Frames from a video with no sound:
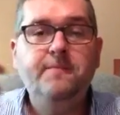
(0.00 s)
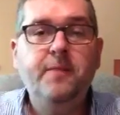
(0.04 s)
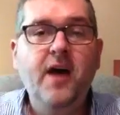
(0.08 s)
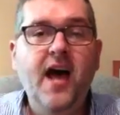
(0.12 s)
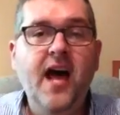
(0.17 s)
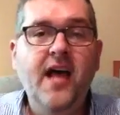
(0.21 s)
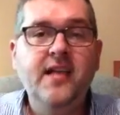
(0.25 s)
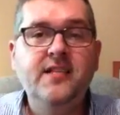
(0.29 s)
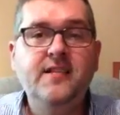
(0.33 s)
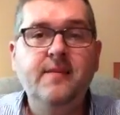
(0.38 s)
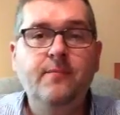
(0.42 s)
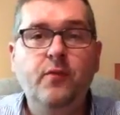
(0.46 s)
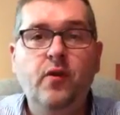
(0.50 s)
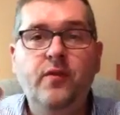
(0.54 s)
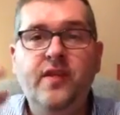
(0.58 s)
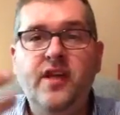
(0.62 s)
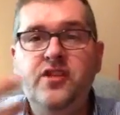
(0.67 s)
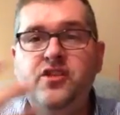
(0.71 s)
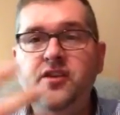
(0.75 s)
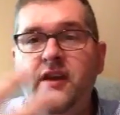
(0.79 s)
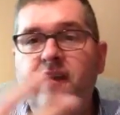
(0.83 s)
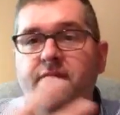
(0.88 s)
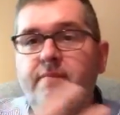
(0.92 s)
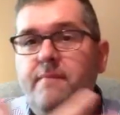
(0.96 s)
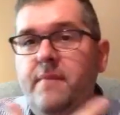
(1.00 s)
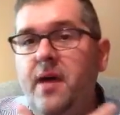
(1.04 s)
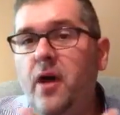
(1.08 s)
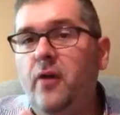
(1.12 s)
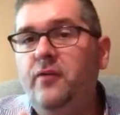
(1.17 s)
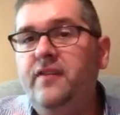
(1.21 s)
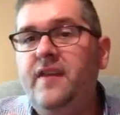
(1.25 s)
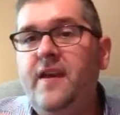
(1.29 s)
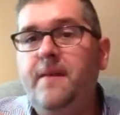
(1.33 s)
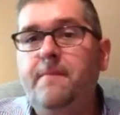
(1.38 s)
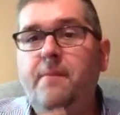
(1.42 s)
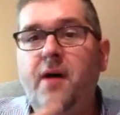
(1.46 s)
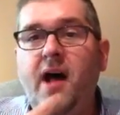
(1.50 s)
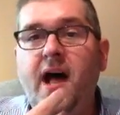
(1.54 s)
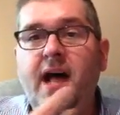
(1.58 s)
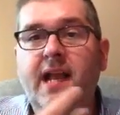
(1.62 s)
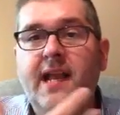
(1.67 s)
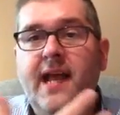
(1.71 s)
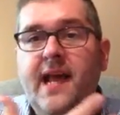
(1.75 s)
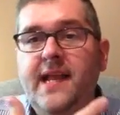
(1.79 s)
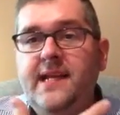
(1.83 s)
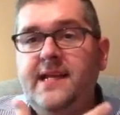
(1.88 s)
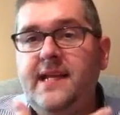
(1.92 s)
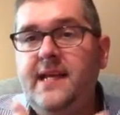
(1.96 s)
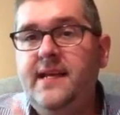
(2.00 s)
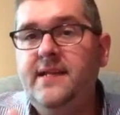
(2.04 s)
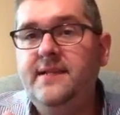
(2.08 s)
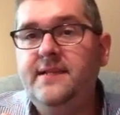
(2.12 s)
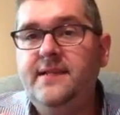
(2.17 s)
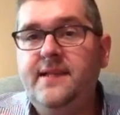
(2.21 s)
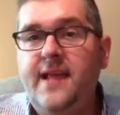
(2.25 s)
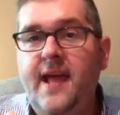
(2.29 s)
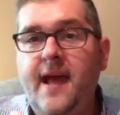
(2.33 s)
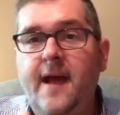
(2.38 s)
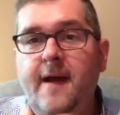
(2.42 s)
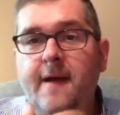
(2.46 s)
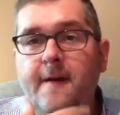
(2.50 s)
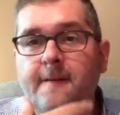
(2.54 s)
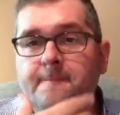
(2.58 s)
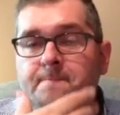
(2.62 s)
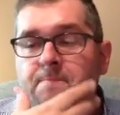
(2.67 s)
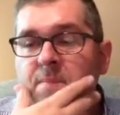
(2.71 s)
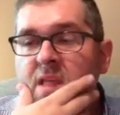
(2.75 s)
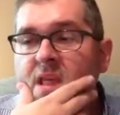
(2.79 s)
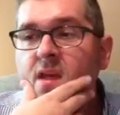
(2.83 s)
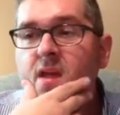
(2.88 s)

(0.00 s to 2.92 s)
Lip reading: possible that you have melting pot ideas there.